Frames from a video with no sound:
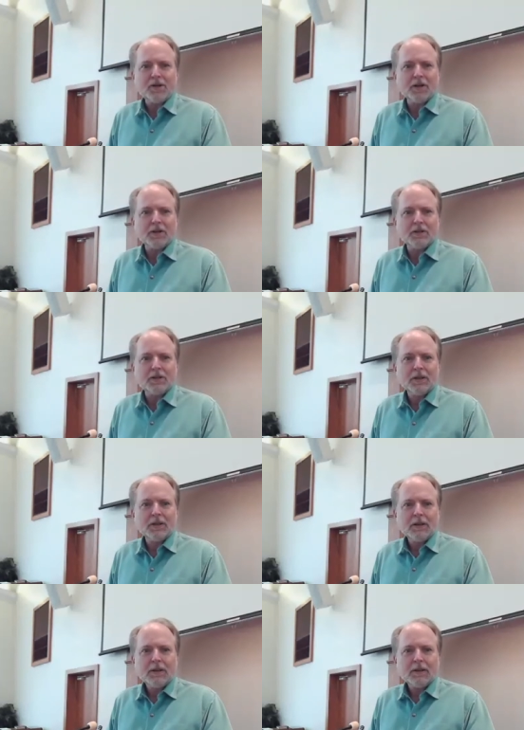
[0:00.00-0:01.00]
The
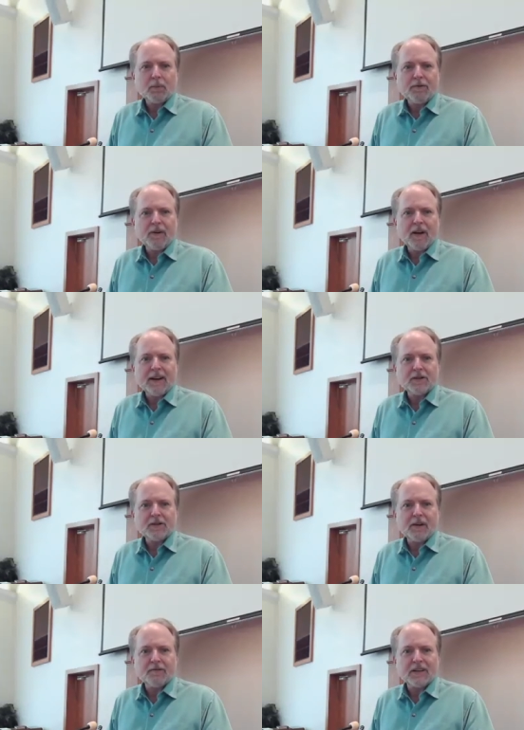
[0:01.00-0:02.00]
locations
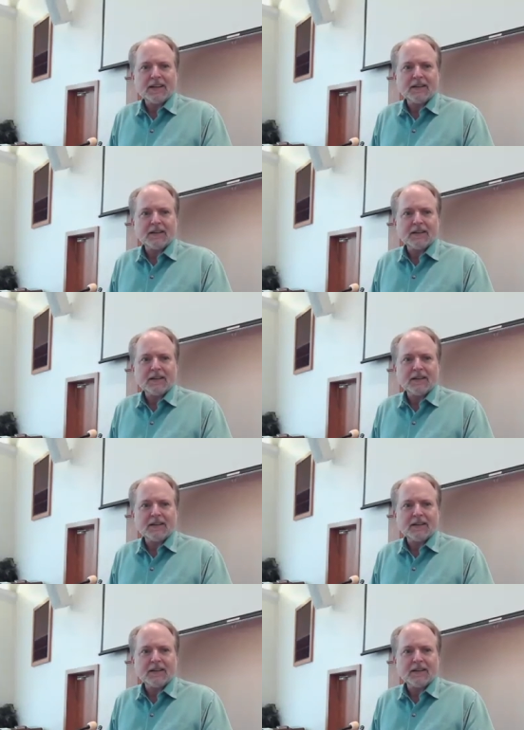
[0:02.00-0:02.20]
that we find